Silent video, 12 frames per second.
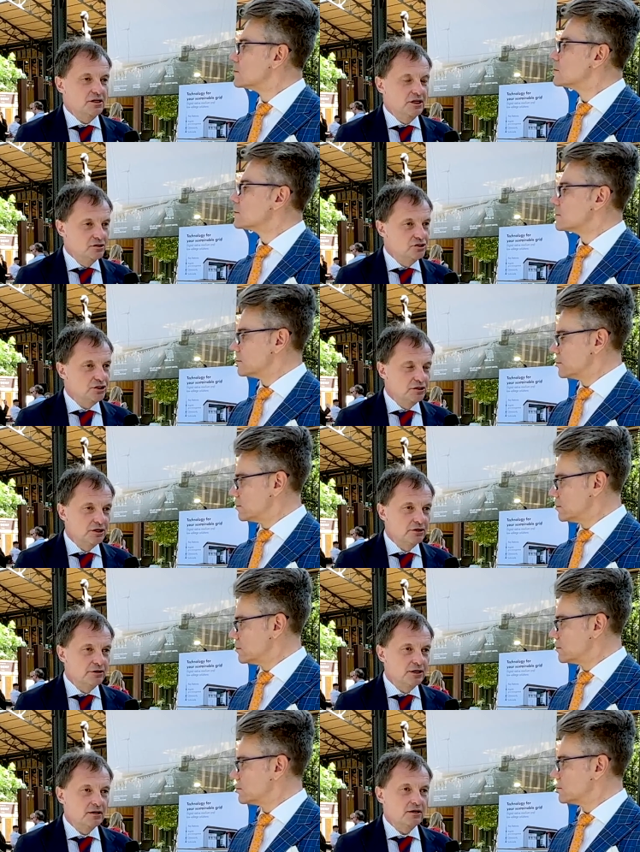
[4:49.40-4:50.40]

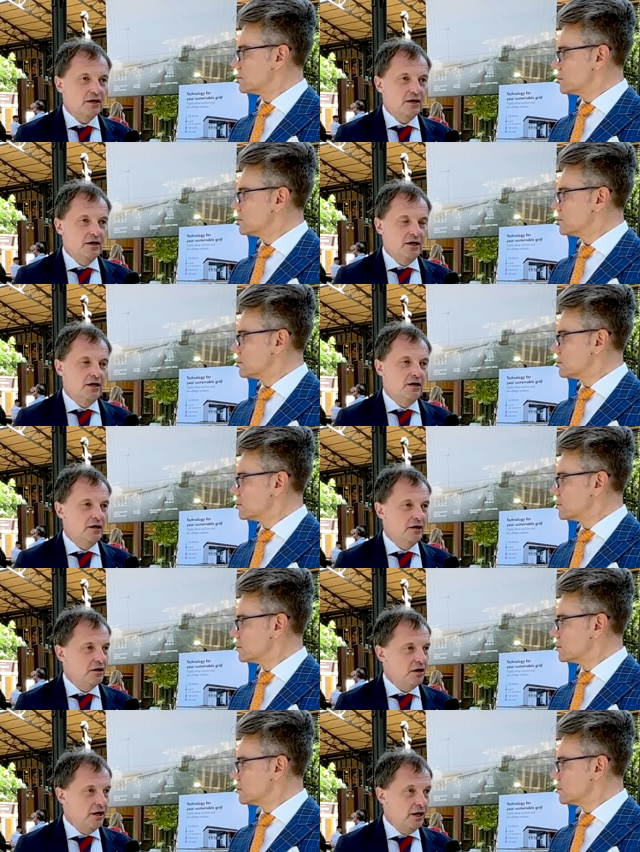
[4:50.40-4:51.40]
Speaker 1: engineering, uh,
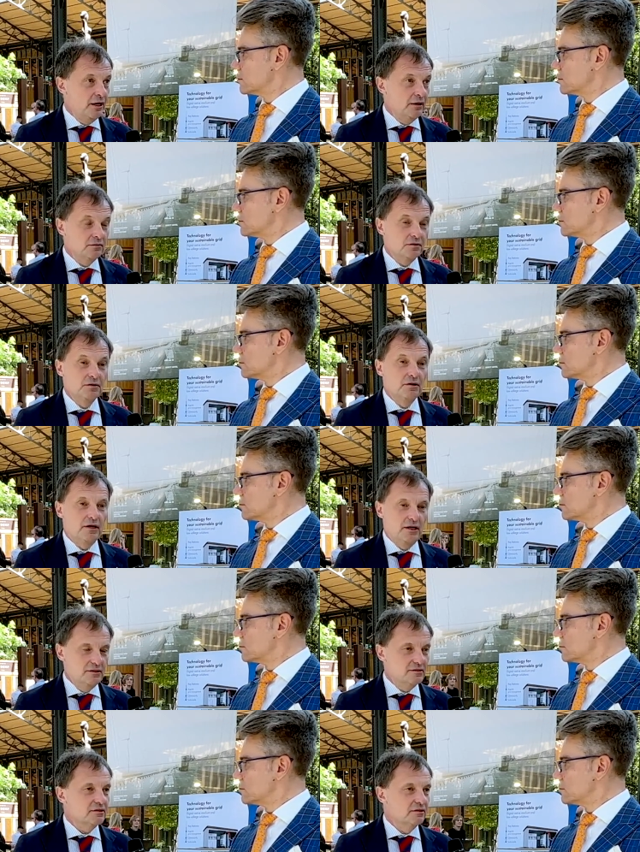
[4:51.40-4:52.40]
and
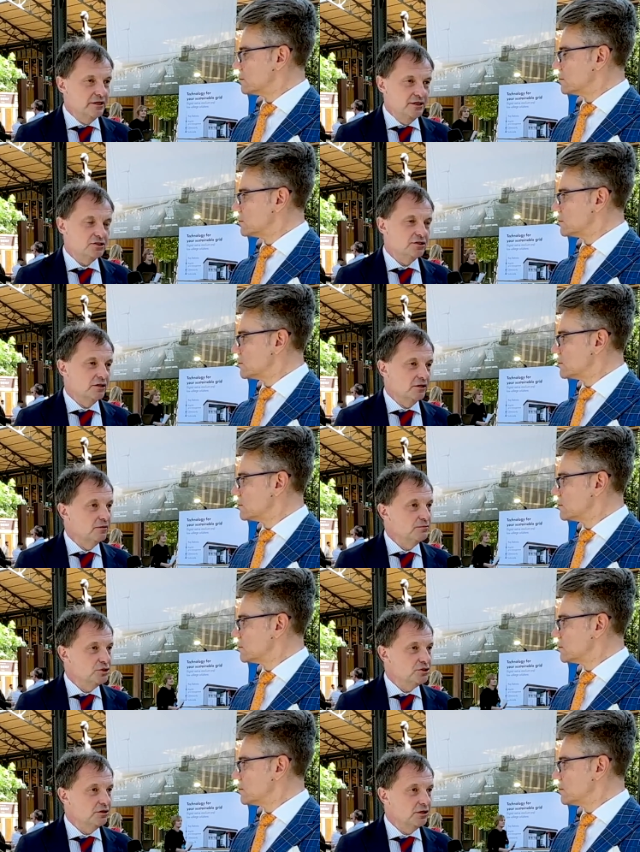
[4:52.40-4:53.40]
installation and
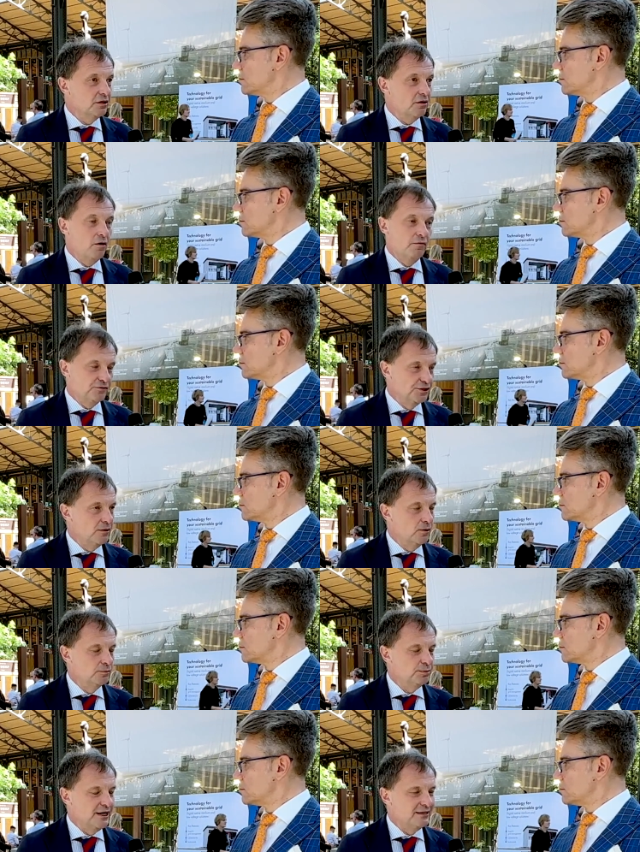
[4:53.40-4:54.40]
commissioning of the
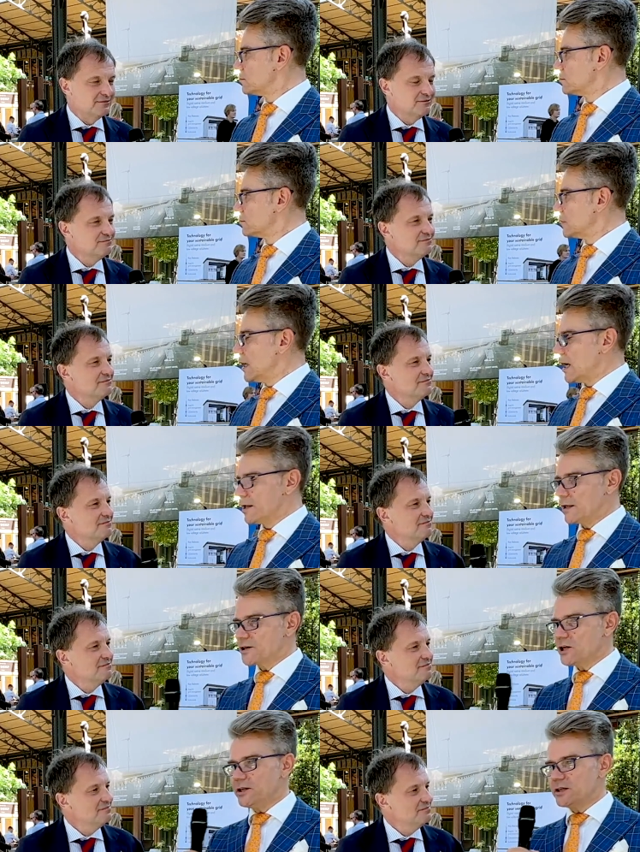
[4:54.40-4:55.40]
whole plant. And
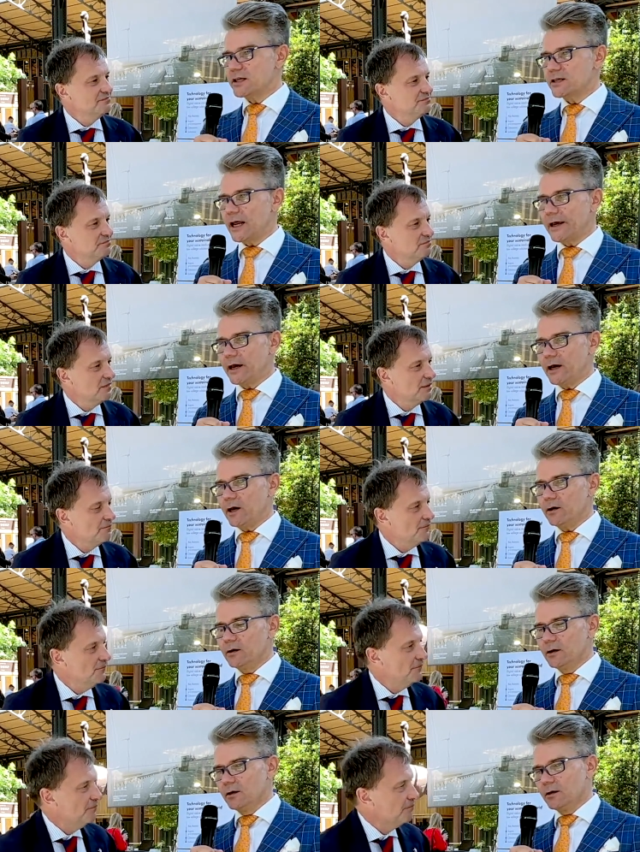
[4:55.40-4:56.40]
Speaker 2: actually this is like a,
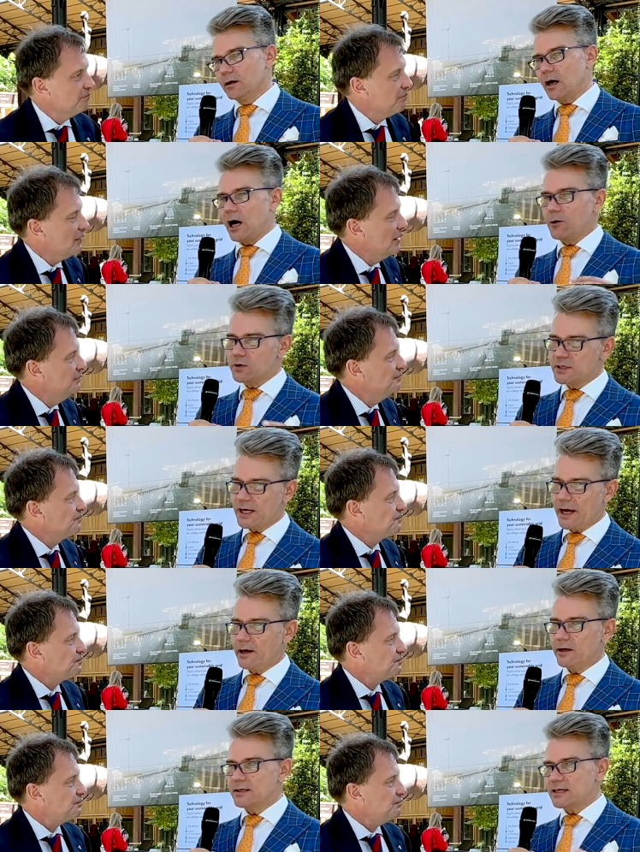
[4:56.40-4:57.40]
I would
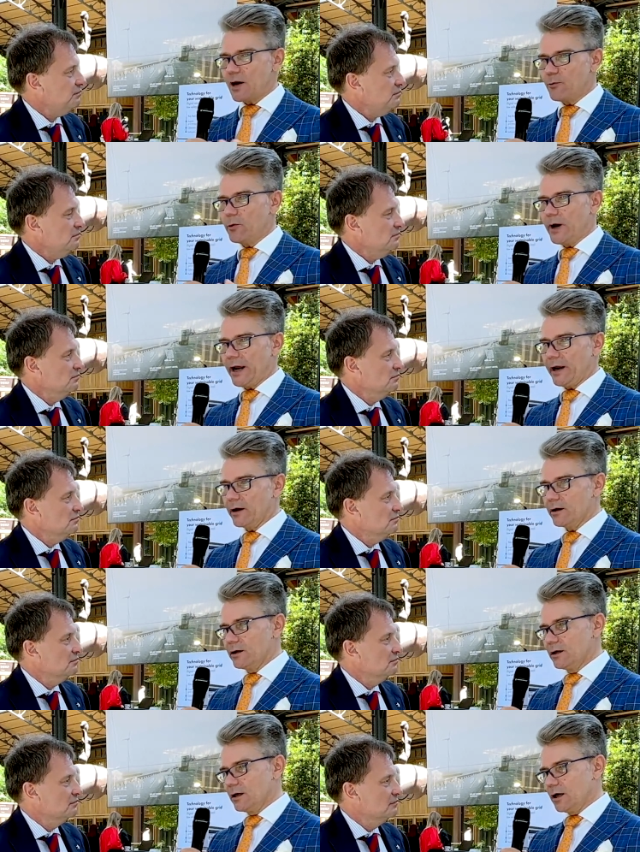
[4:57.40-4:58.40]
say in some way,
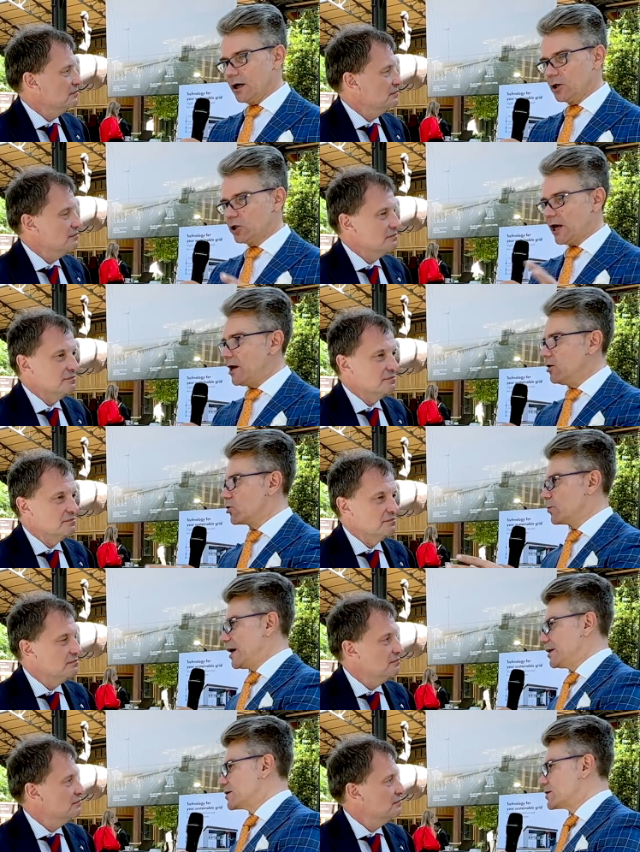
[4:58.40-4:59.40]
a
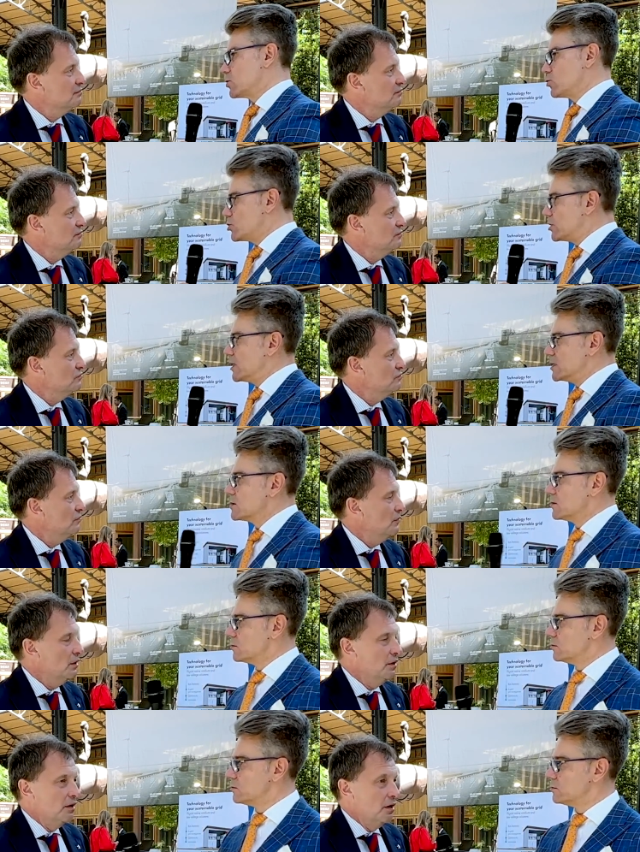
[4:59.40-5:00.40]
tailor-made solution, yes?
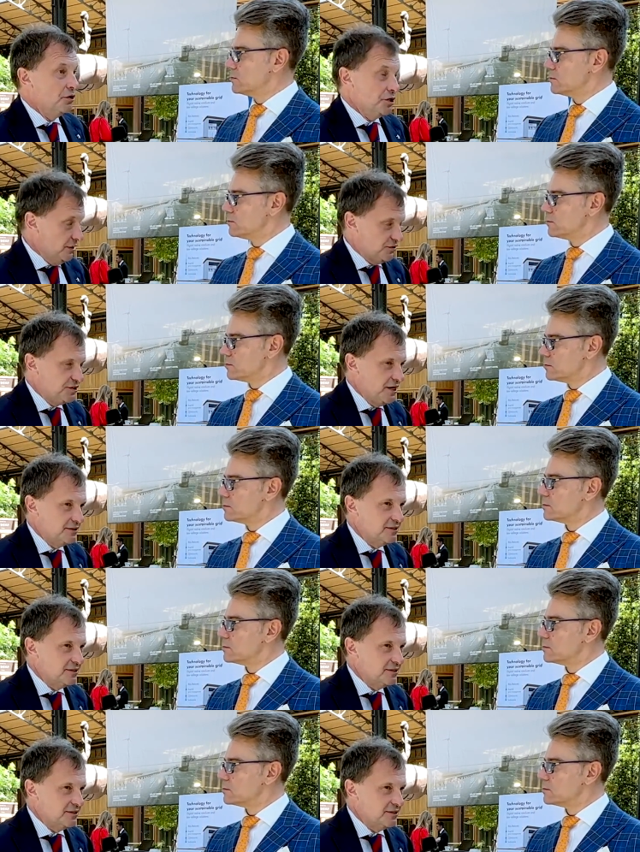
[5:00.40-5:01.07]
Speaker 1: Yes, they are